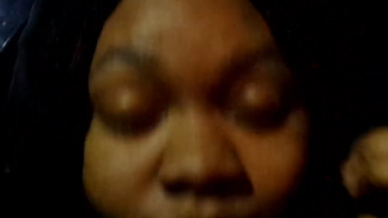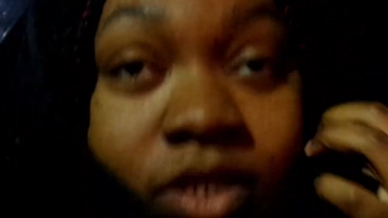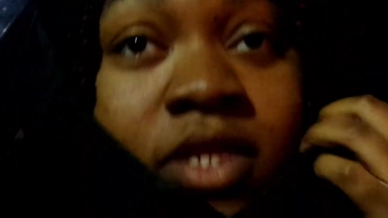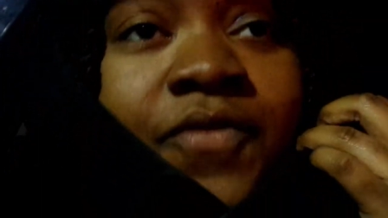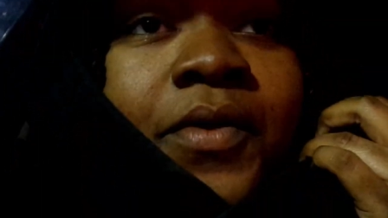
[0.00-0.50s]

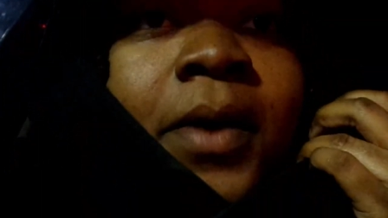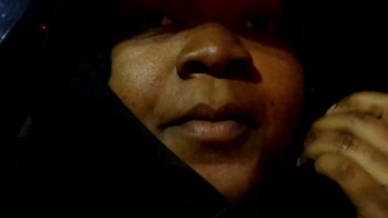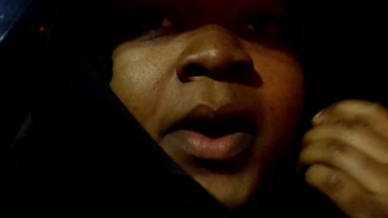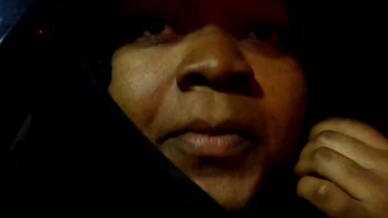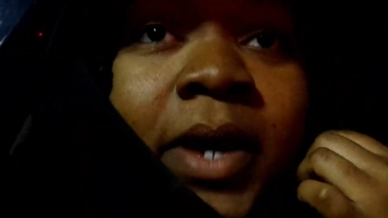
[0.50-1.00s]
stuff for my
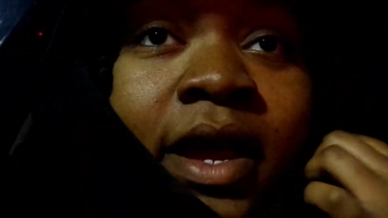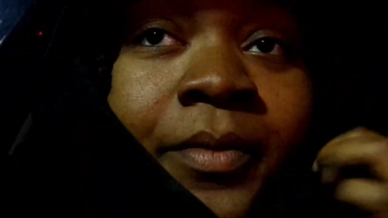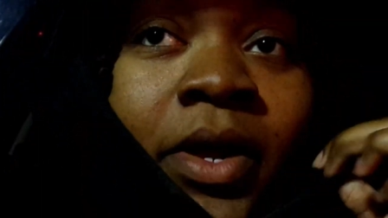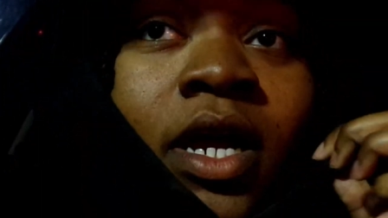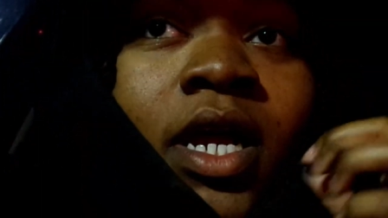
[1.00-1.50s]
mama. I had to
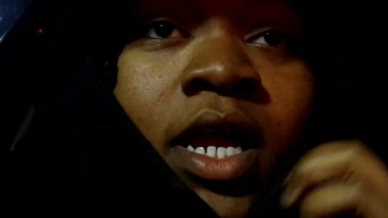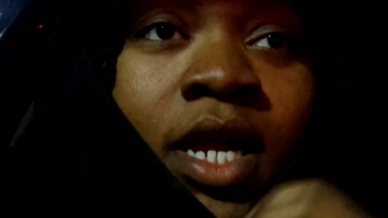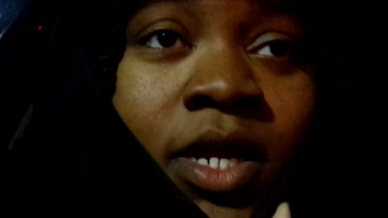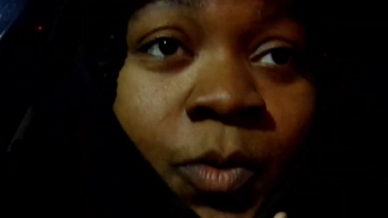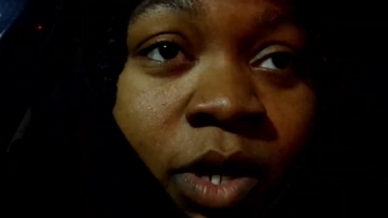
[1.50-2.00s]
break her
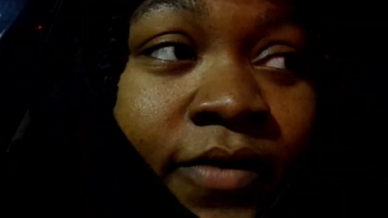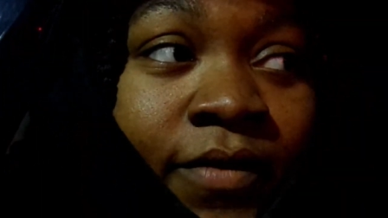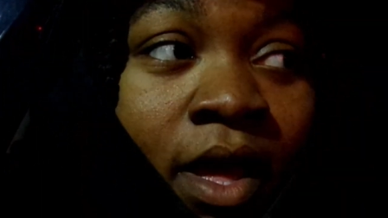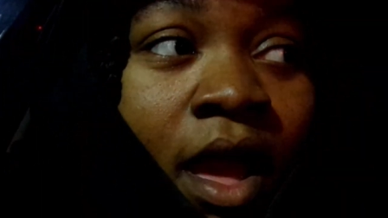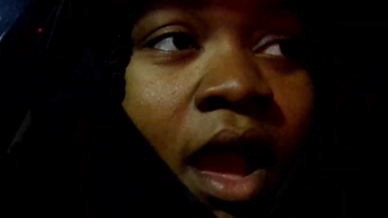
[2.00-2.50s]
hair and whatever.
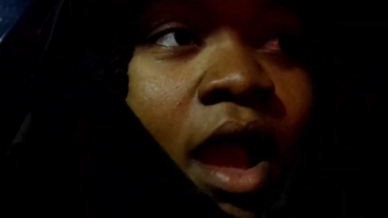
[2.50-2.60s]
Yeah, I